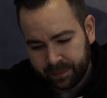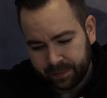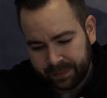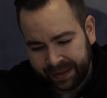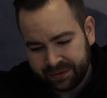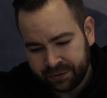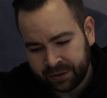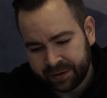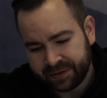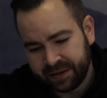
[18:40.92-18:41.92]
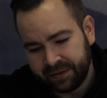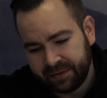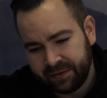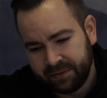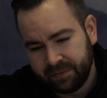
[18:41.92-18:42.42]
But I do notice that
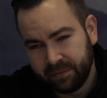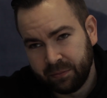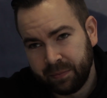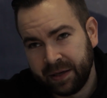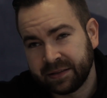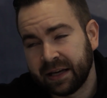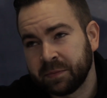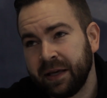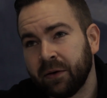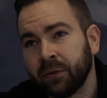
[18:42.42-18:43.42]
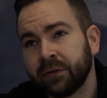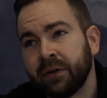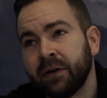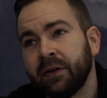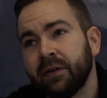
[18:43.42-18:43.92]
basically as we get
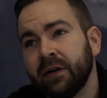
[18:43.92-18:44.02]
older,